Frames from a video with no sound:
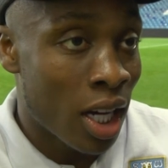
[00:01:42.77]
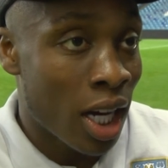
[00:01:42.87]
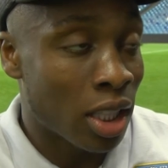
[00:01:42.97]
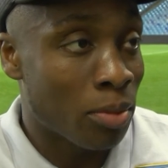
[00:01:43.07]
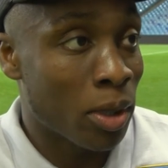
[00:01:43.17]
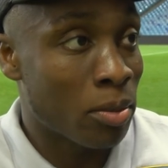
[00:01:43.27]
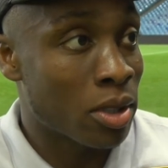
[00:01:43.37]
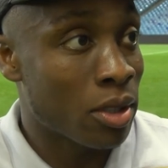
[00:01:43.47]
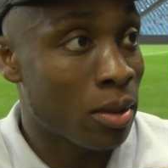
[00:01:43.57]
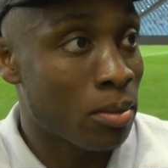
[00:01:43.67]
had a bit
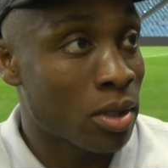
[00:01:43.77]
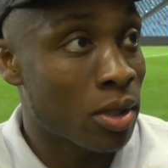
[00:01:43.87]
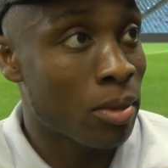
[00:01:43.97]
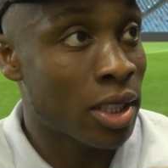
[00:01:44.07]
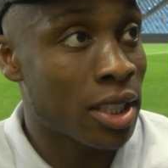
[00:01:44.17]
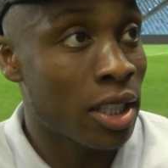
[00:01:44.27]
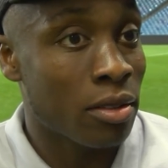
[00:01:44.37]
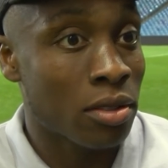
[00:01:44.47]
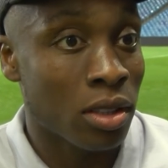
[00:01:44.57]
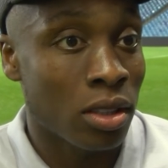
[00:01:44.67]
between my
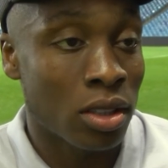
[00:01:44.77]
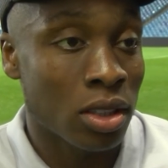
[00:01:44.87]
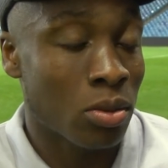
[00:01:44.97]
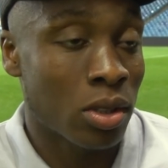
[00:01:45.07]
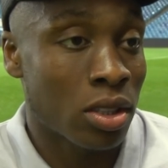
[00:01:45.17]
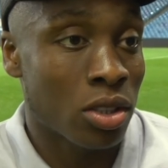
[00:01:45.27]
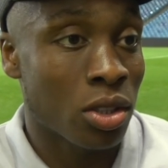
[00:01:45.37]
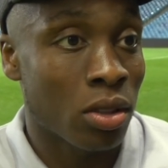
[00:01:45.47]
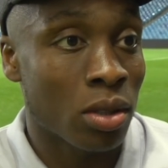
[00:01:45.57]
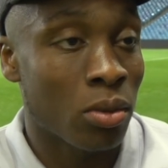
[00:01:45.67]
teeth, so I just wanted to
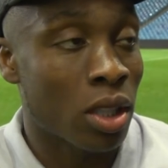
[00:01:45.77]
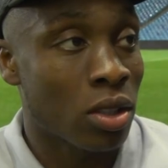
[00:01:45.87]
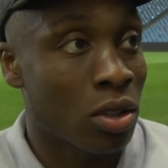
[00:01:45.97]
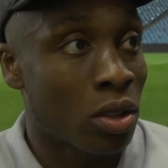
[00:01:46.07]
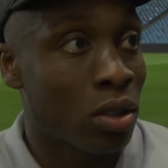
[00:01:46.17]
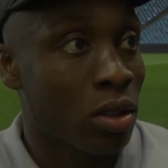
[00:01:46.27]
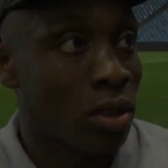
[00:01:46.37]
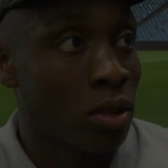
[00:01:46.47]
show them what I could do.